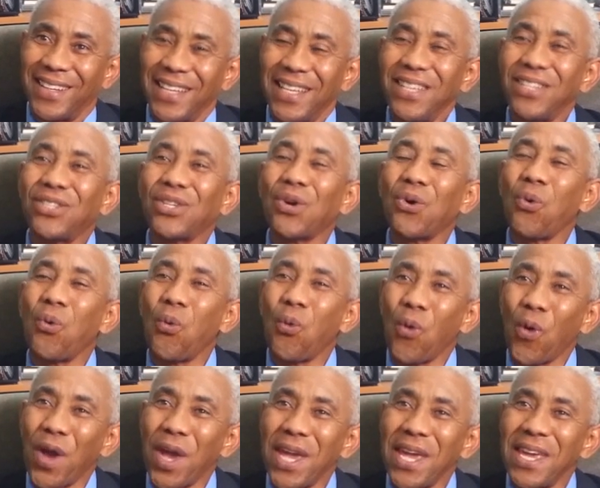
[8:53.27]
is a
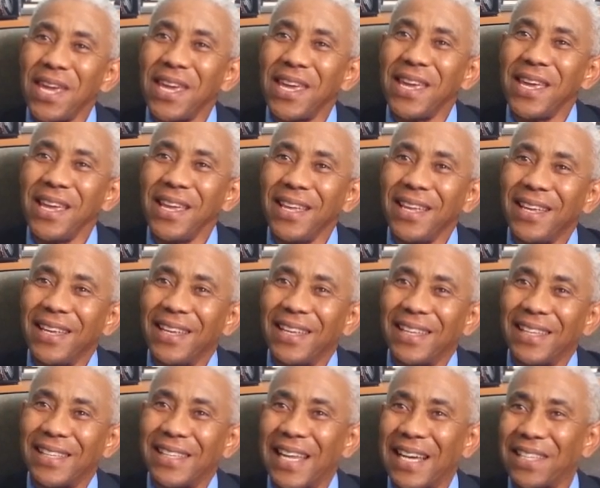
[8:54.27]
way
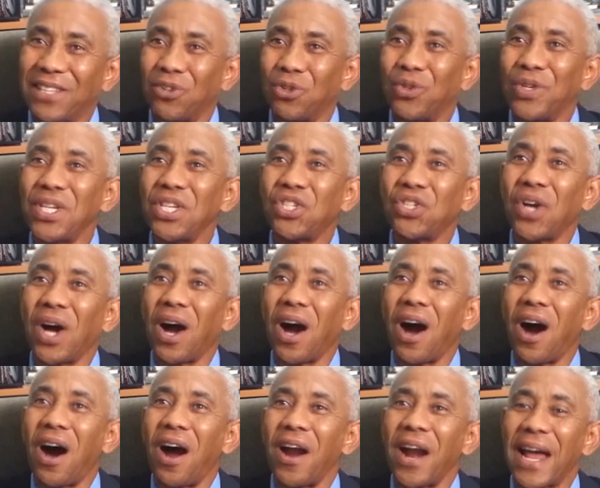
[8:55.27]
that the Orisha
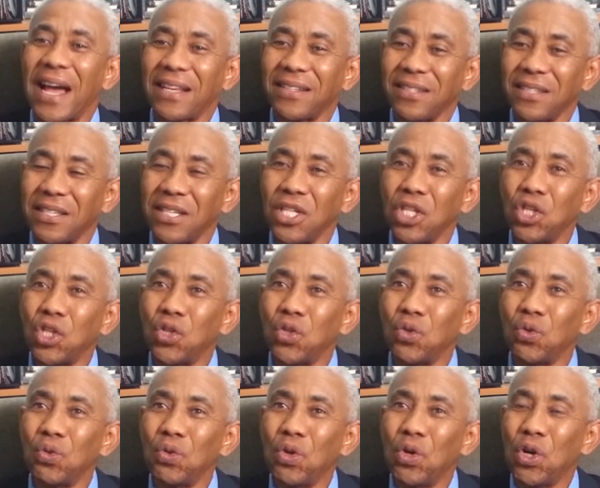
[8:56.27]
are asking
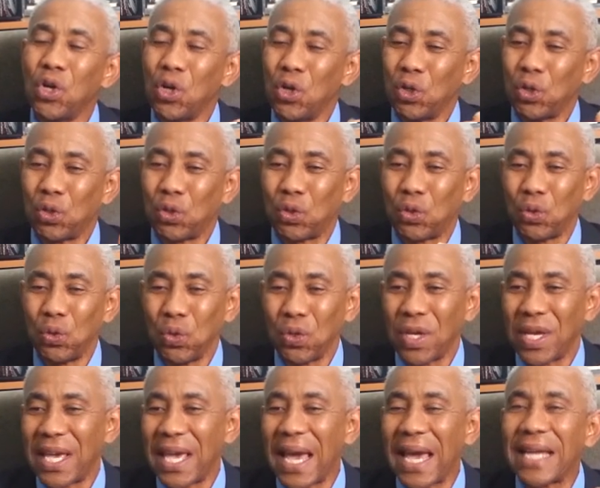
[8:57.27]
you
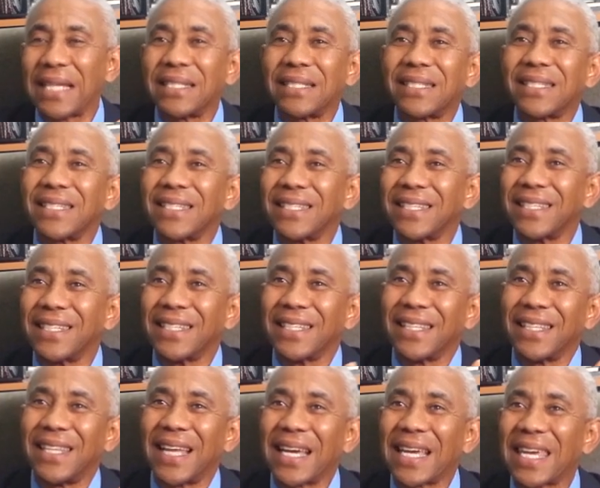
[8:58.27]
to get
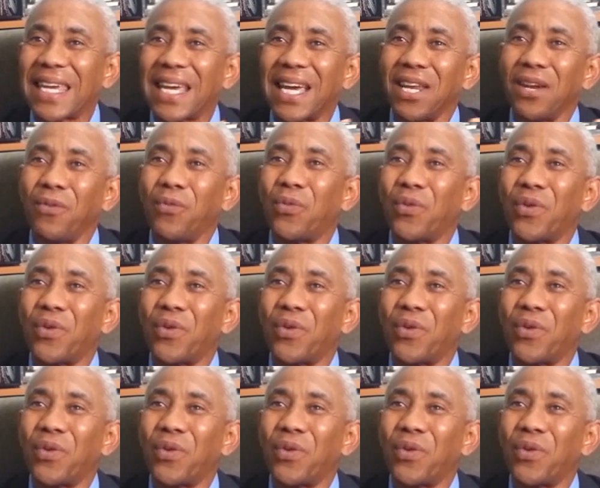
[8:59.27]
that kind of